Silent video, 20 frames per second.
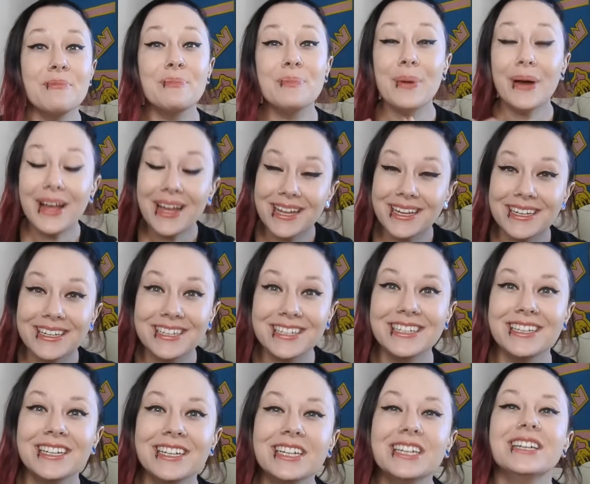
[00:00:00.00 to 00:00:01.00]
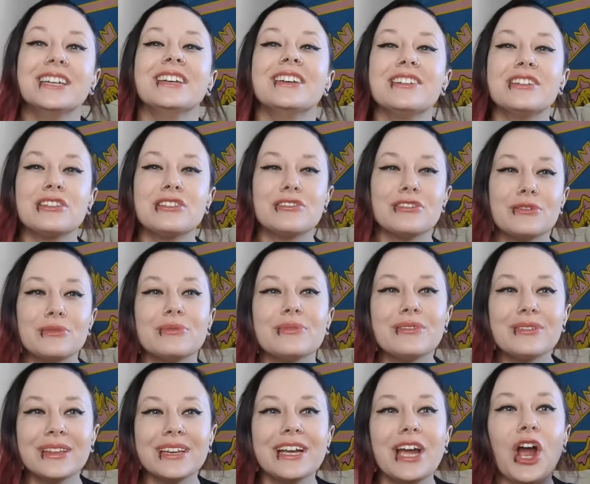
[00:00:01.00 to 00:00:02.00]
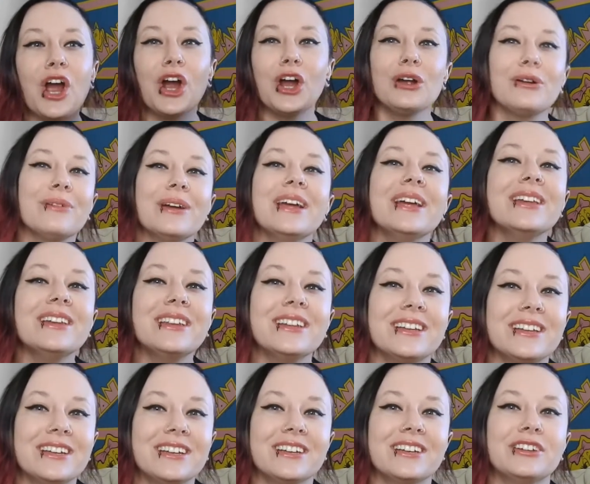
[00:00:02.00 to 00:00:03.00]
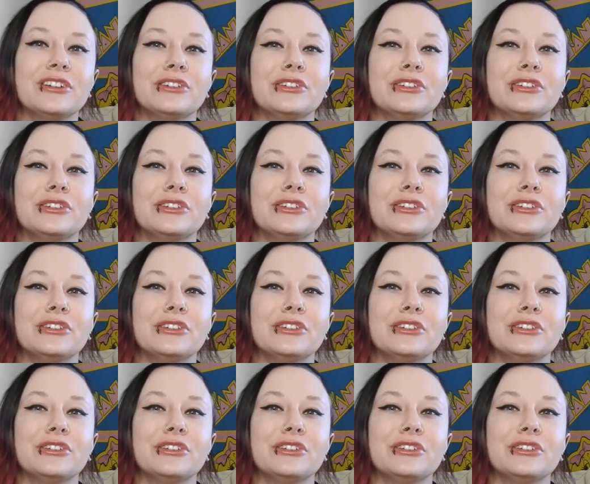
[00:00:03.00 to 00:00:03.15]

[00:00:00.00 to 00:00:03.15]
But she was like our Randy.